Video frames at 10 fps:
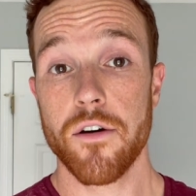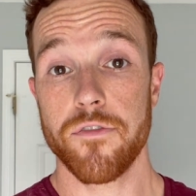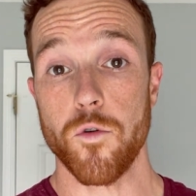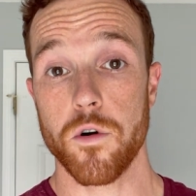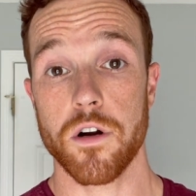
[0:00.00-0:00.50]

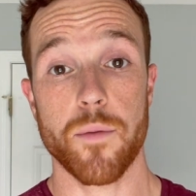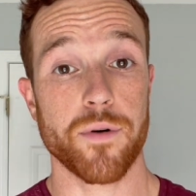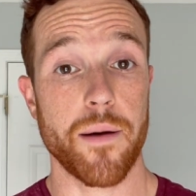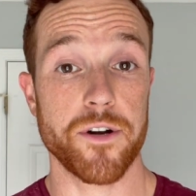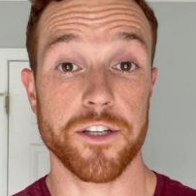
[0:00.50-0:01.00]
for a
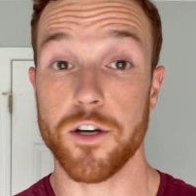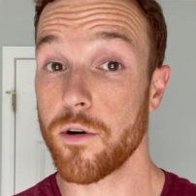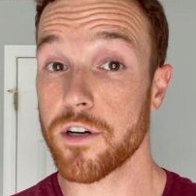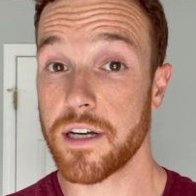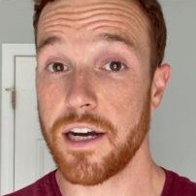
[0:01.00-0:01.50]
property to go
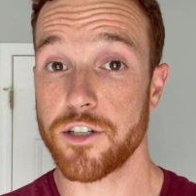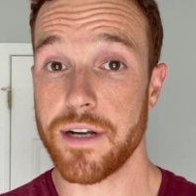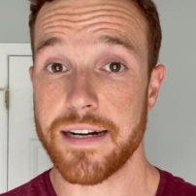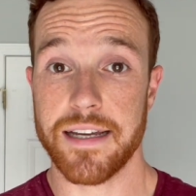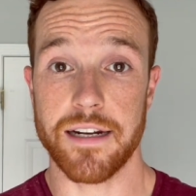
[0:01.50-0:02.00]
under
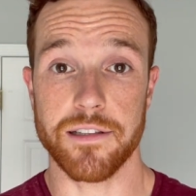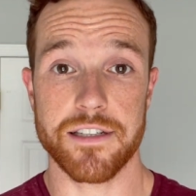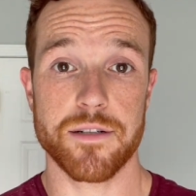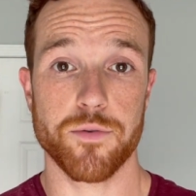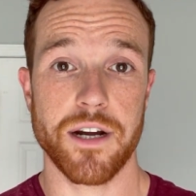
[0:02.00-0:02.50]
contract at a
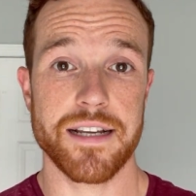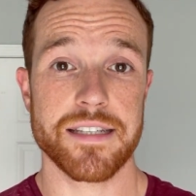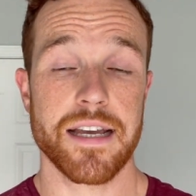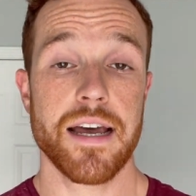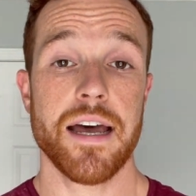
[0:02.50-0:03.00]
listed
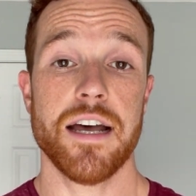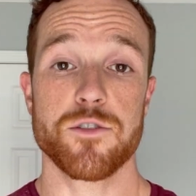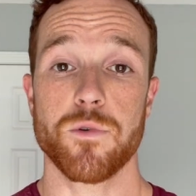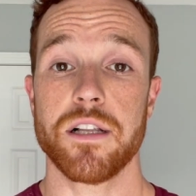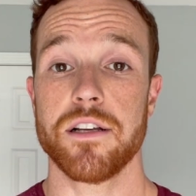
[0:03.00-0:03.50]
price, as
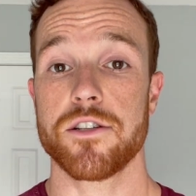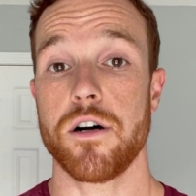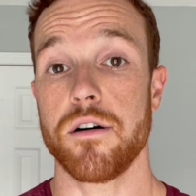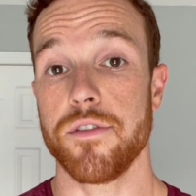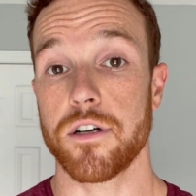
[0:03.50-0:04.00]
well as
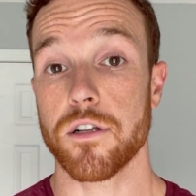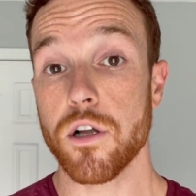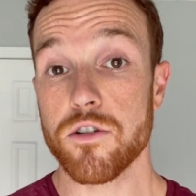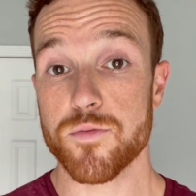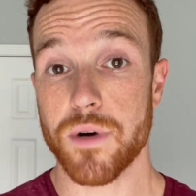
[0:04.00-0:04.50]
all the
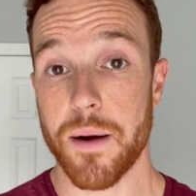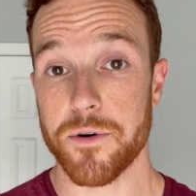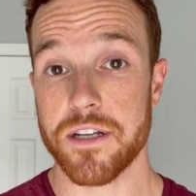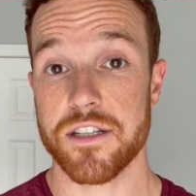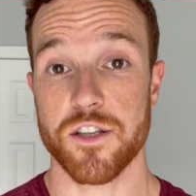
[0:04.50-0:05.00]
closed
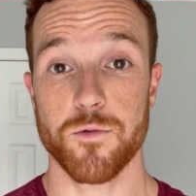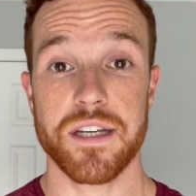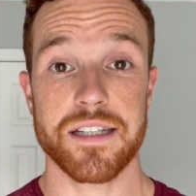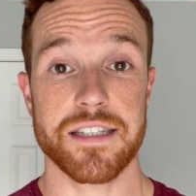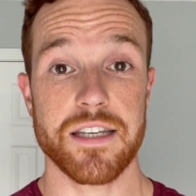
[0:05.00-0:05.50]
properties so that we
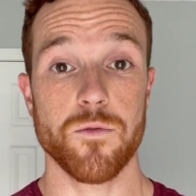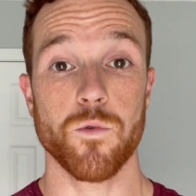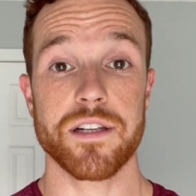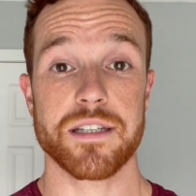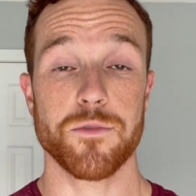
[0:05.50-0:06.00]
can see
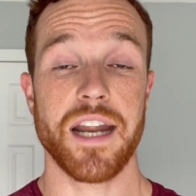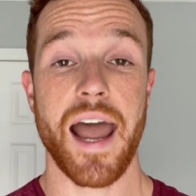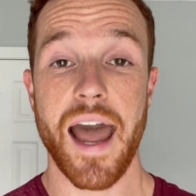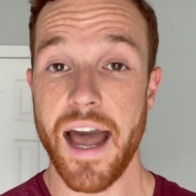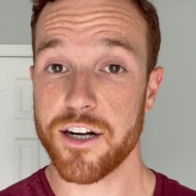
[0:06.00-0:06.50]
what someone
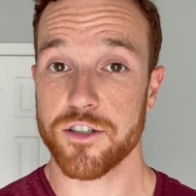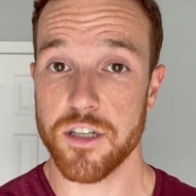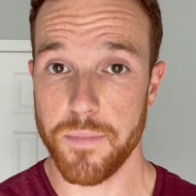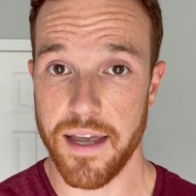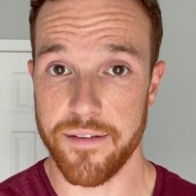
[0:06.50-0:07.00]

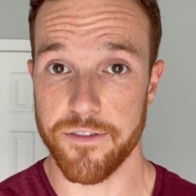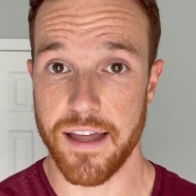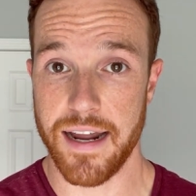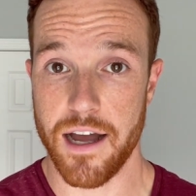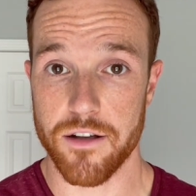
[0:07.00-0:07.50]
actually paid for
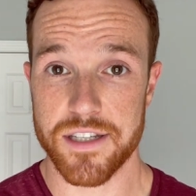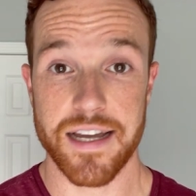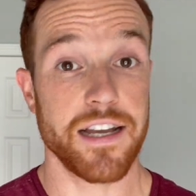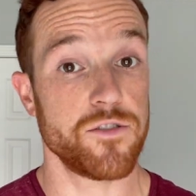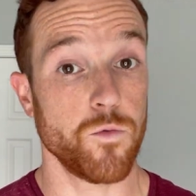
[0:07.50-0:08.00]
that house,
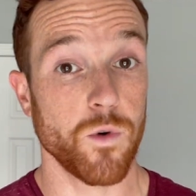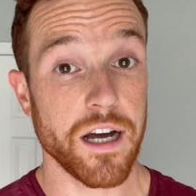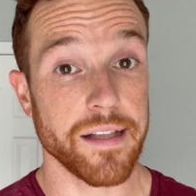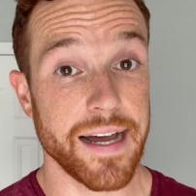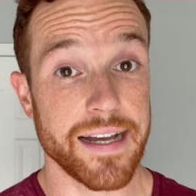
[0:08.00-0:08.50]
as
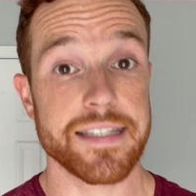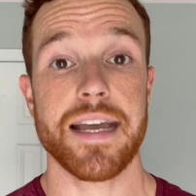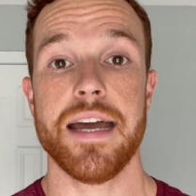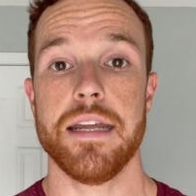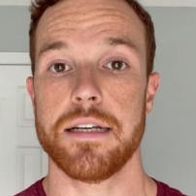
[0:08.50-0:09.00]
well as
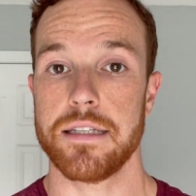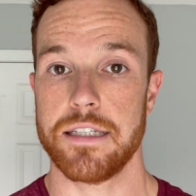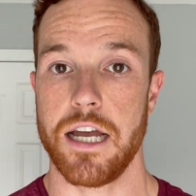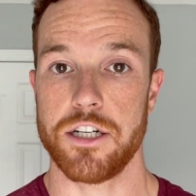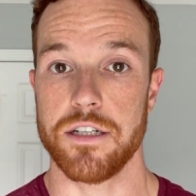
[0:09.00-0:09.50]
any
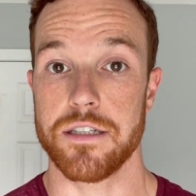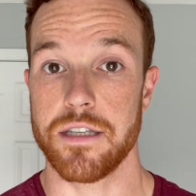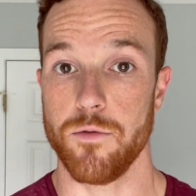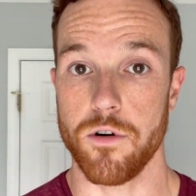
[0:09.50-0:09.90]
concessions that were